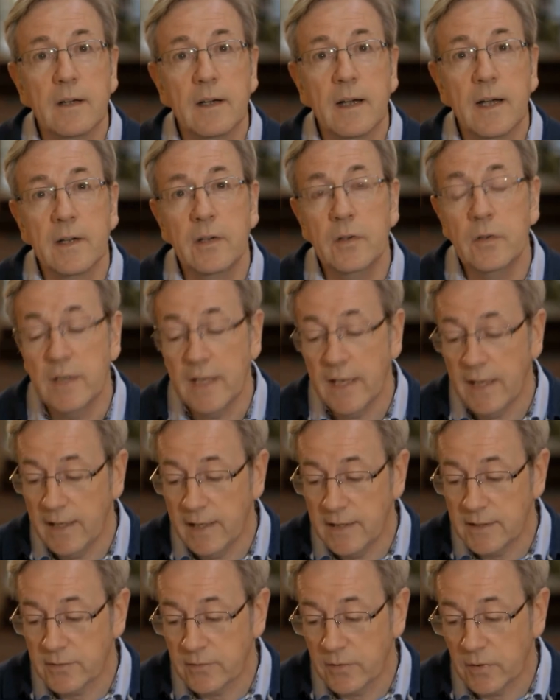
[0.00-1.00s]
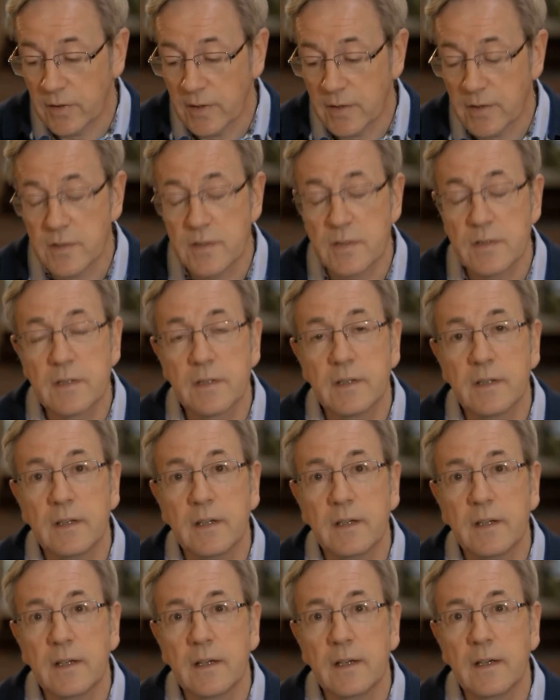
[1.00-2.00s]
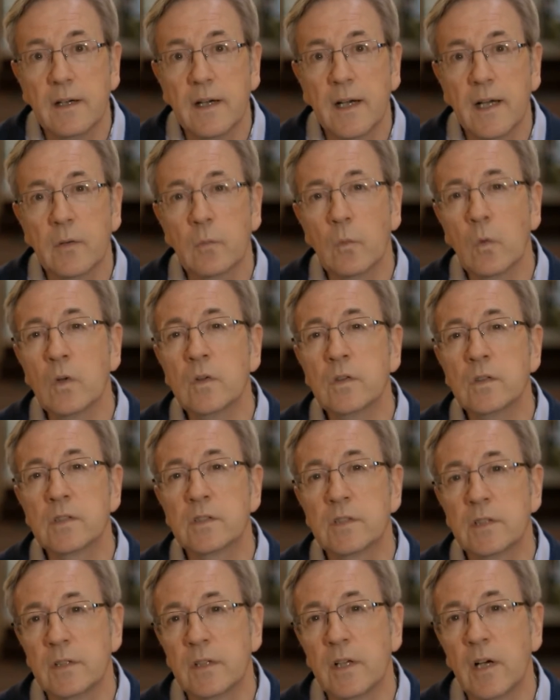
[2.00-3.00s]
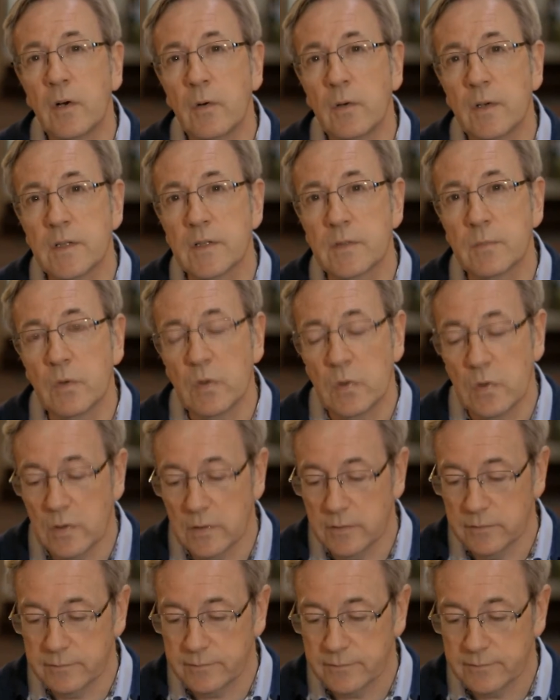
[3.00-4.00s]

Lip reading: and who cares for us and wants to know us more.